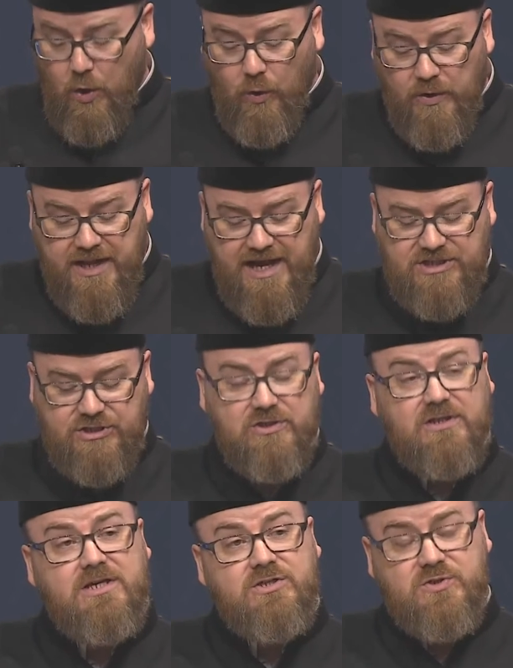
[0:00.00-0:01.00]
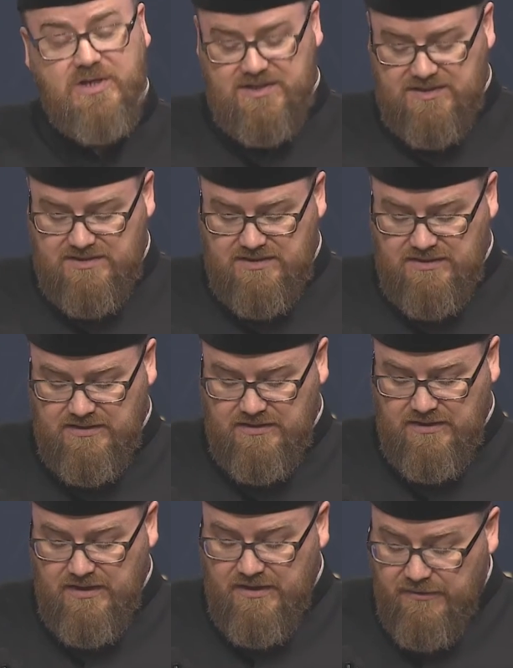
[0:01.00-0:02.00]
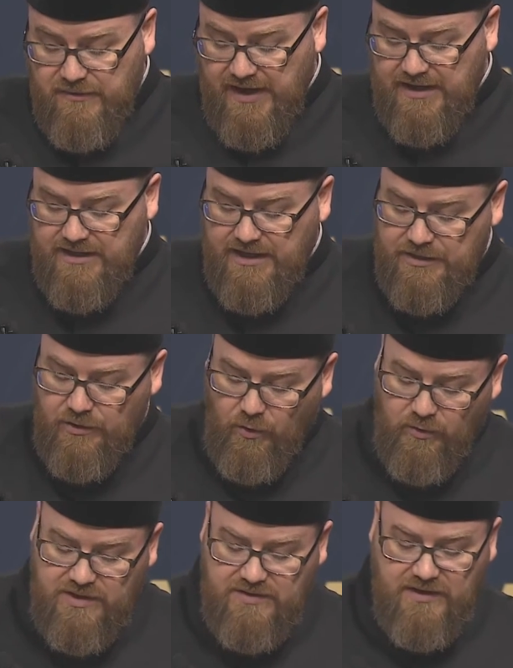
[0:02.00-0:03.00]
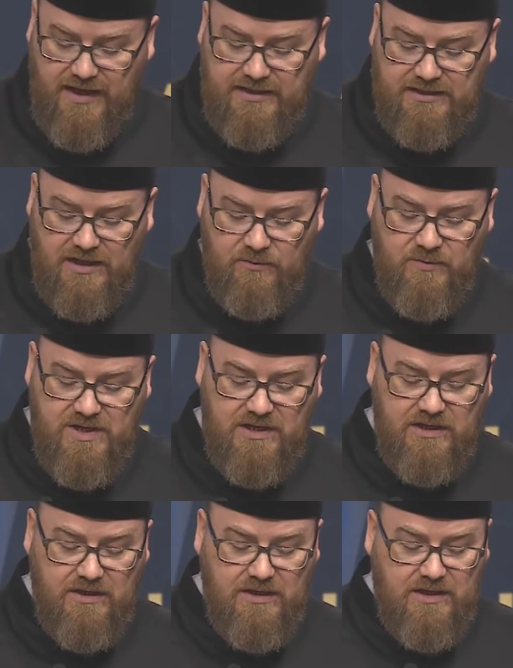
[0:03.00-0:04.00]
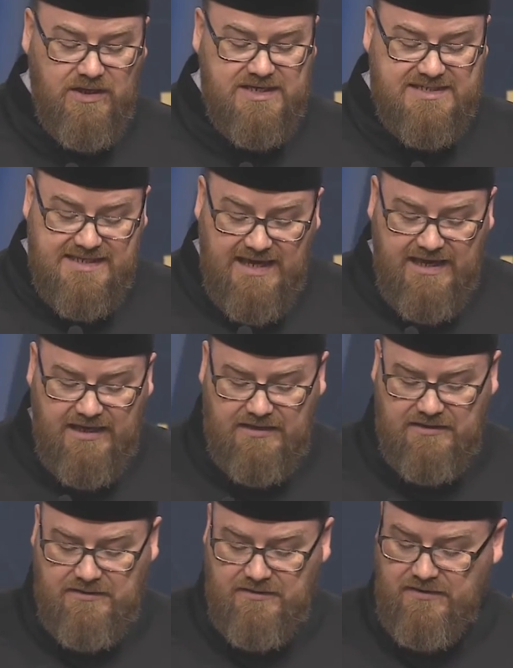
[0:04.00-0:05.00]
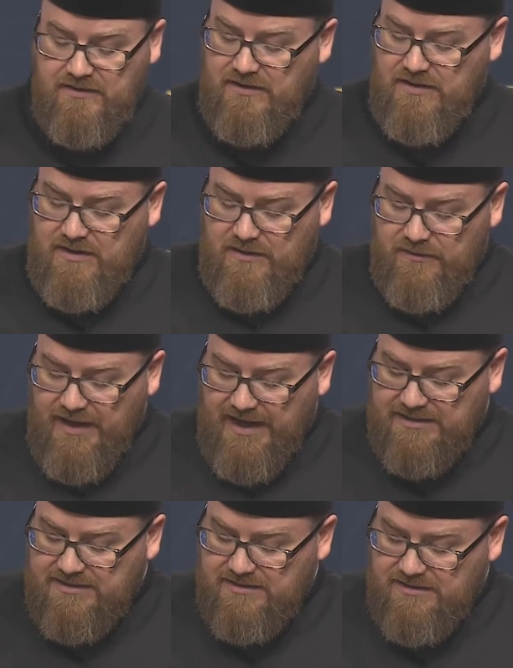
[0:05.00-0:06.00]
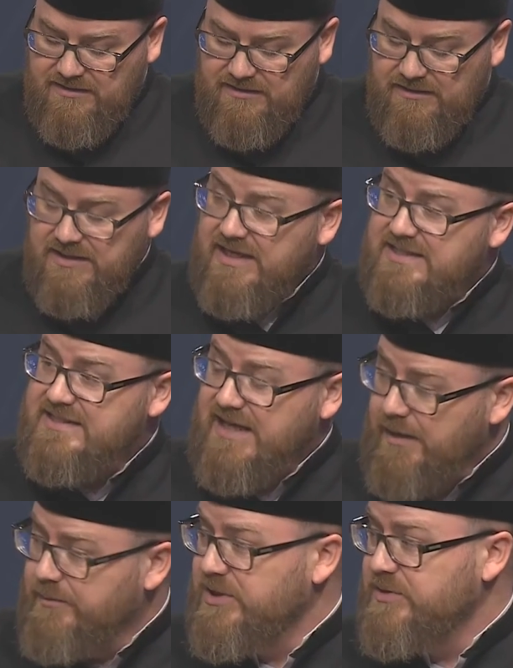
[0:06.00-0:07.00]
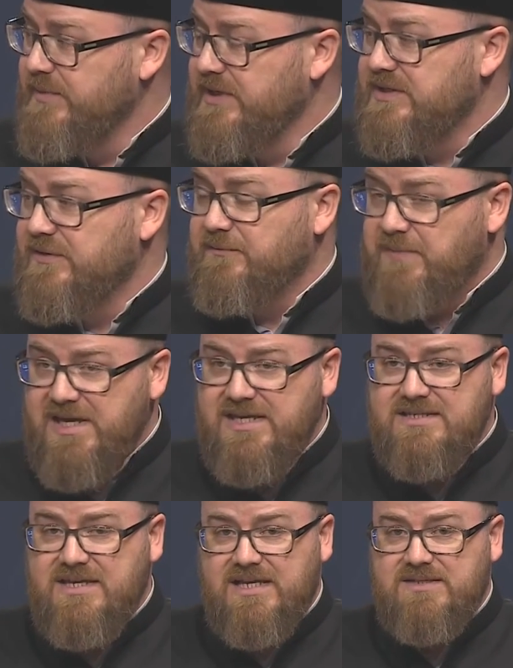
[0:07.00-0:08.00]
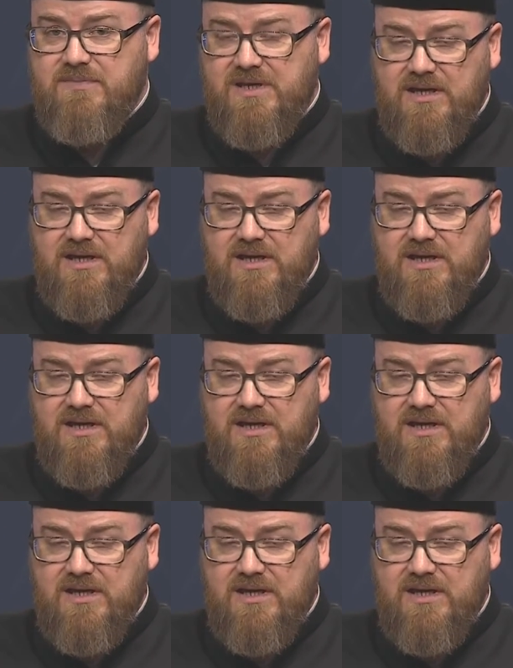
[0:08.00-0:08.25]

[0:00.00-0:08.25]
or national interests, then and only then can we say that the establishment of peace has